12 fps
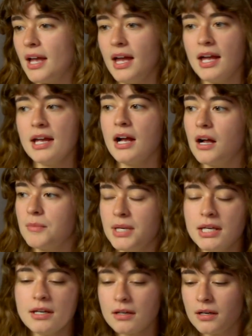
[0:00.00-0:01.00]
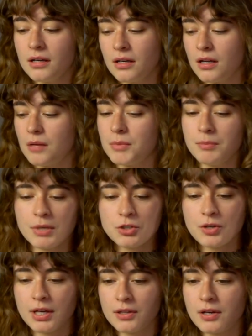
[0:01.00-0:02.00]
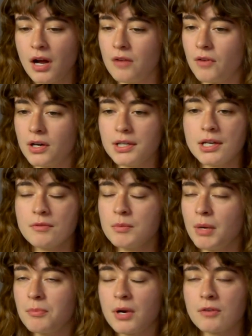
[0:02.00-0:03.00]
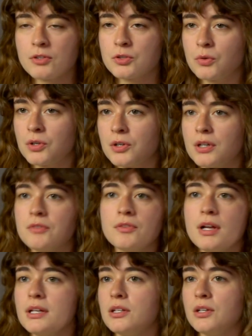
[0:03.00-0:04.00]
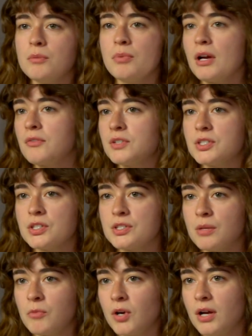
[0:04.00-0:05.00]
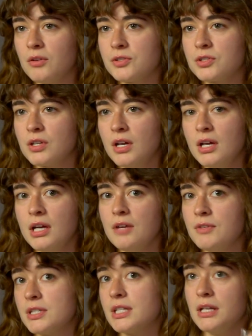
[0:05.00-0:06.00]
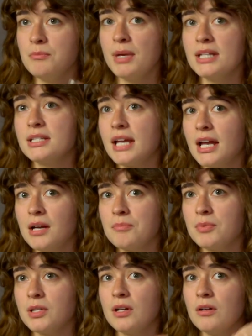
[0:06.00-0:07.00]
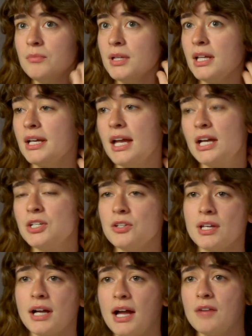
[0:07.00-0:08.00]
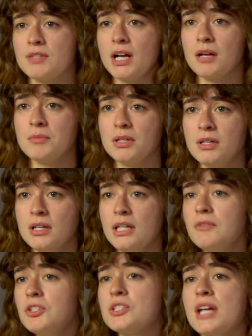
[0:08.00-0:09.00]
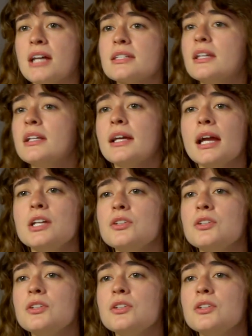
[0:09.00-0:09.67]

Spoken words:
hey, I'm here, I'm in my trailer, I've already given my breakfast order. If, like, you know, breakfast is somewhere else, if it's in base camp, you know, be like, hey, do you think I have time? Even just asking, like, hey,